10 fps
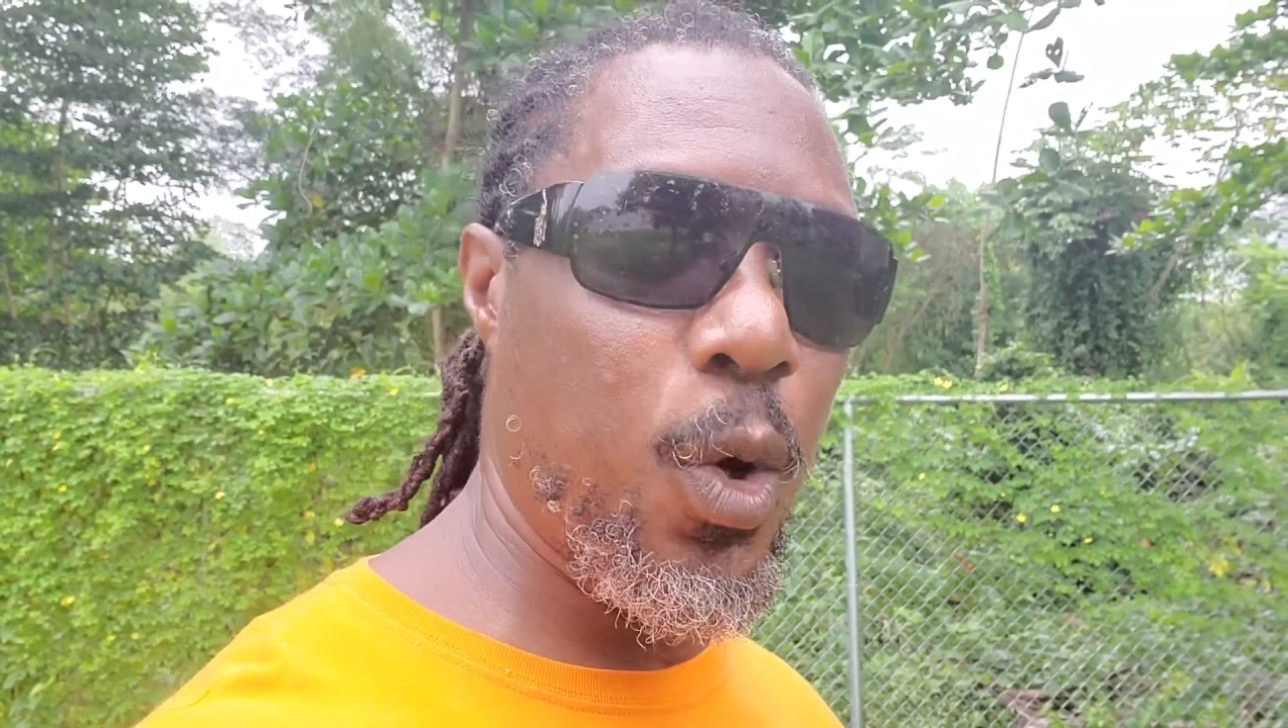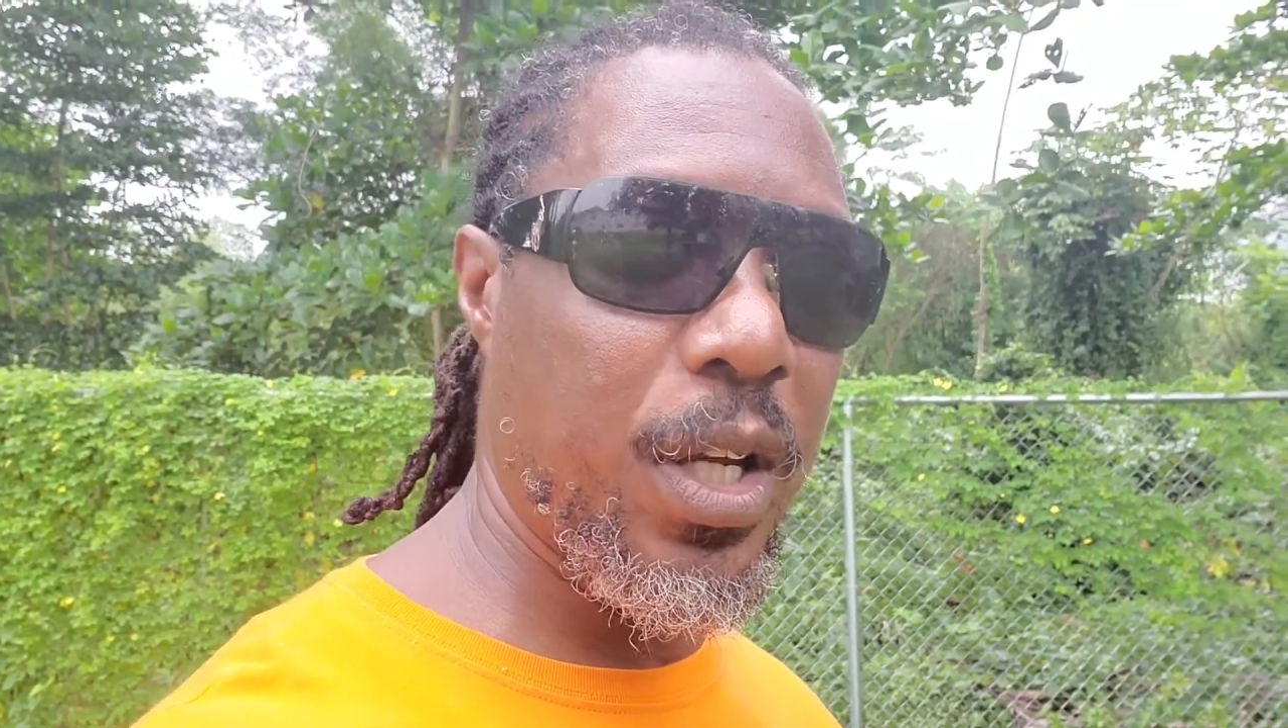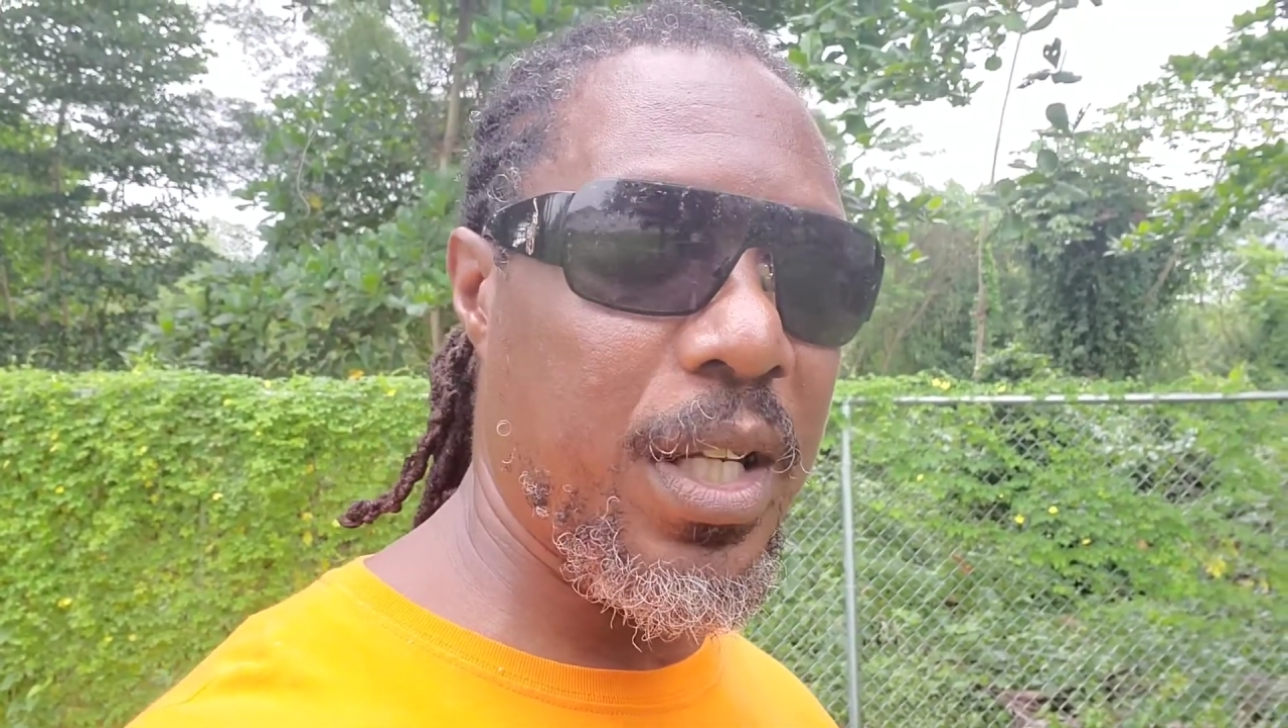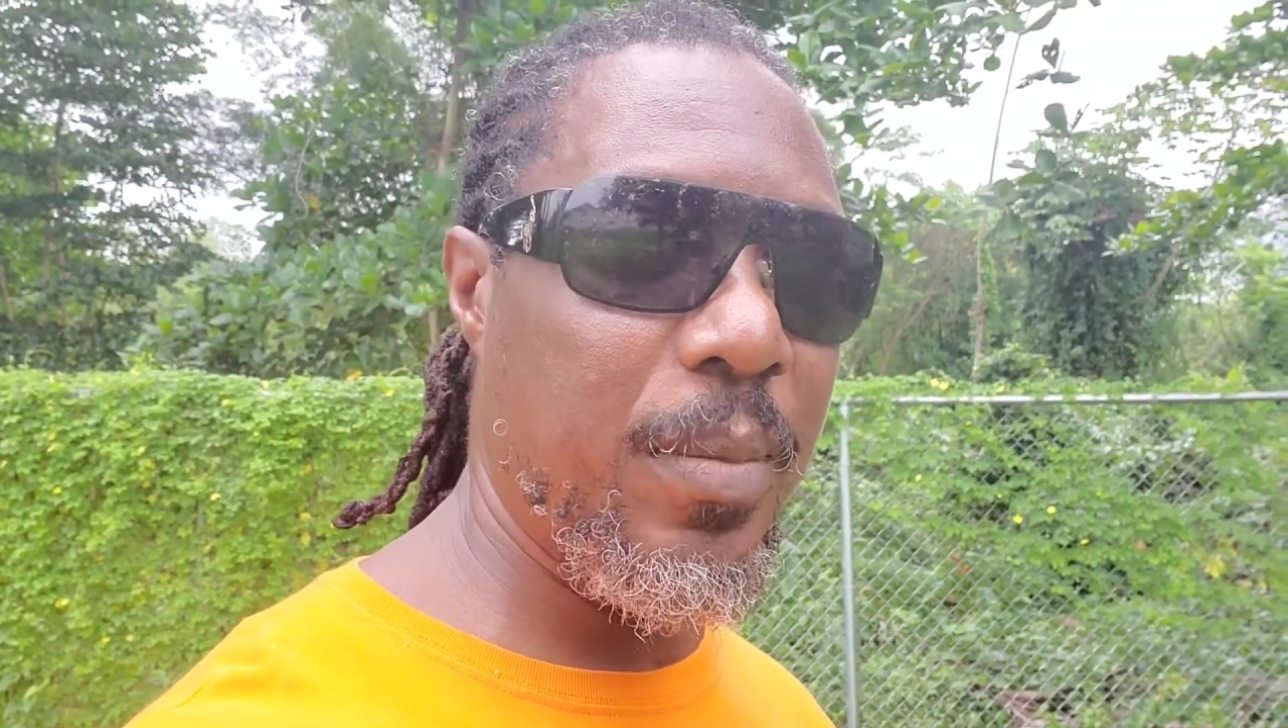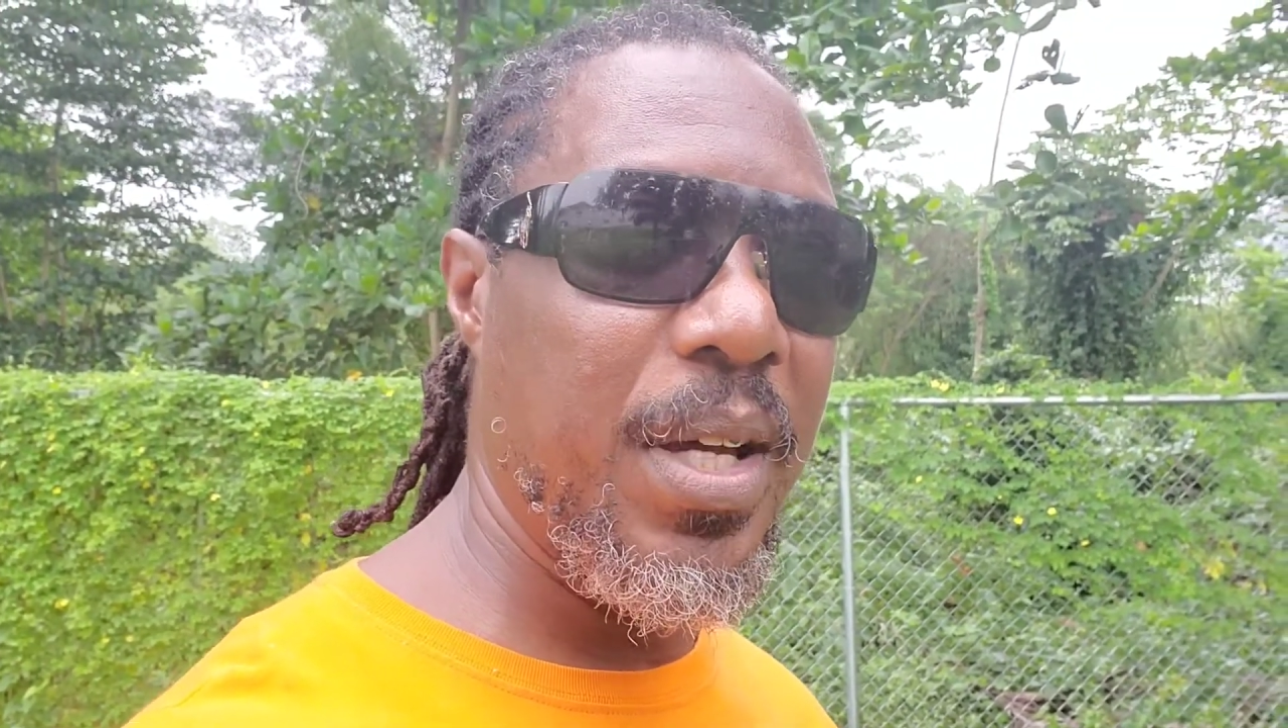
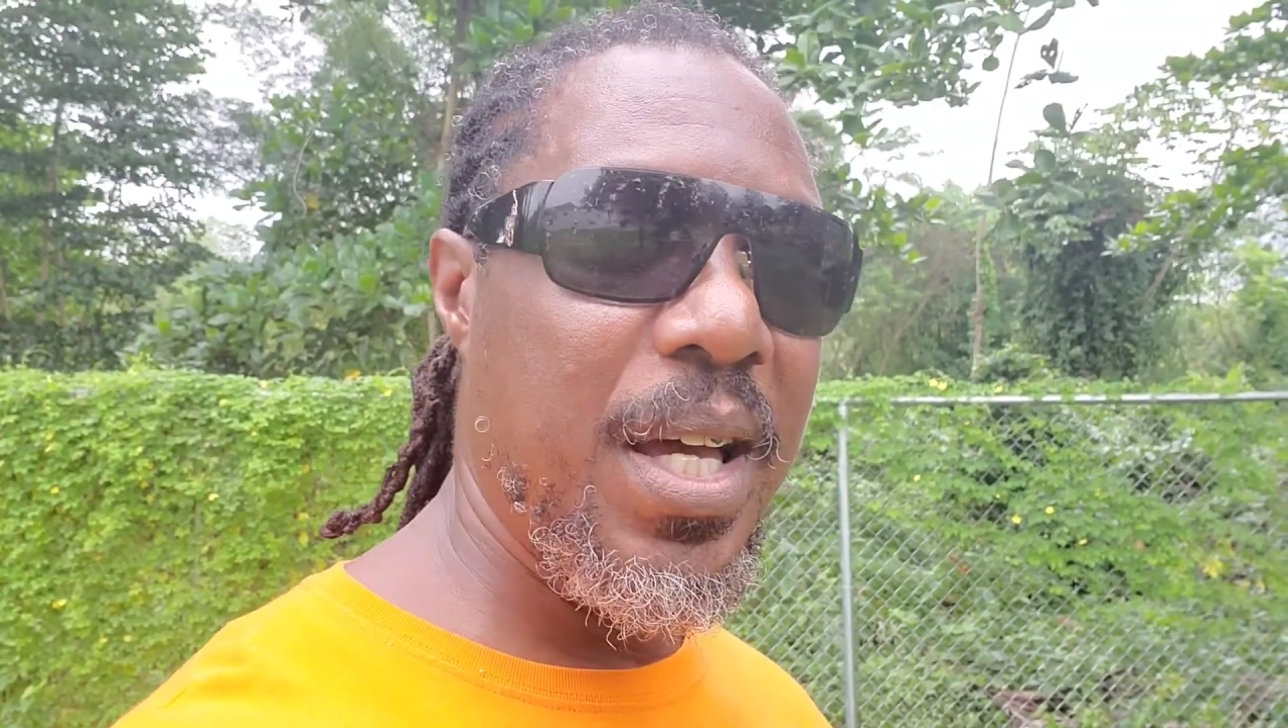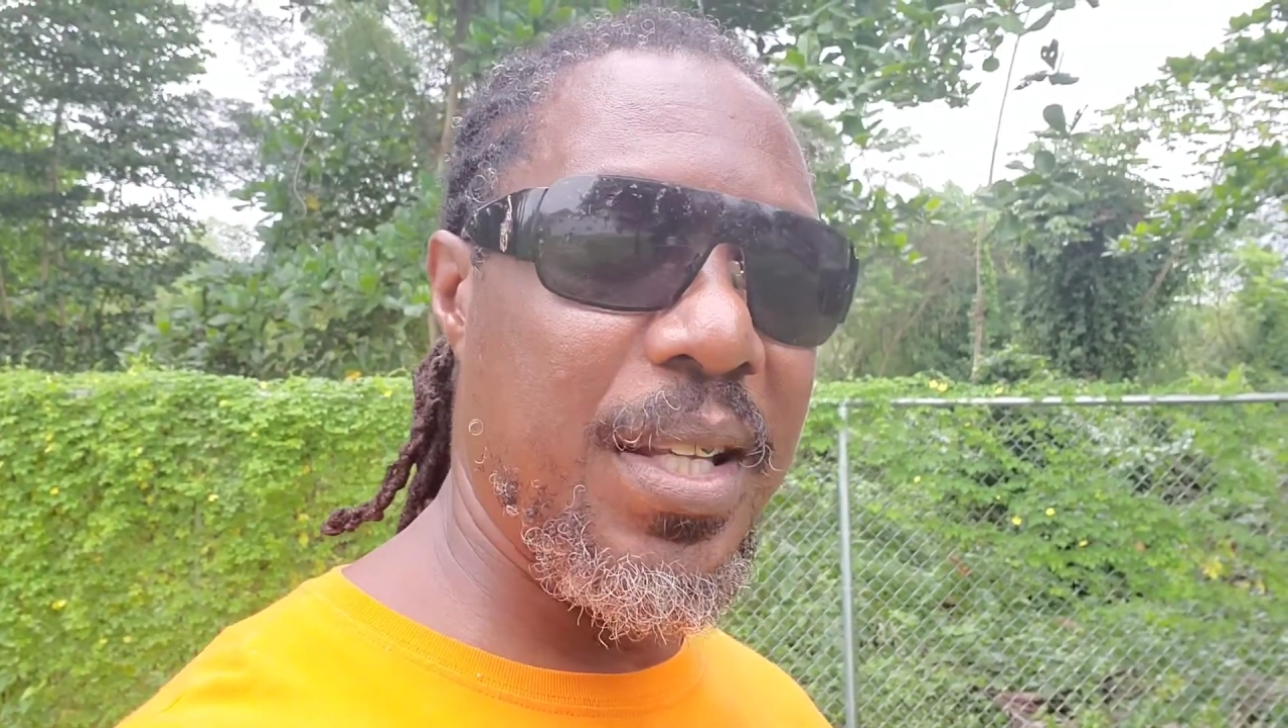look at them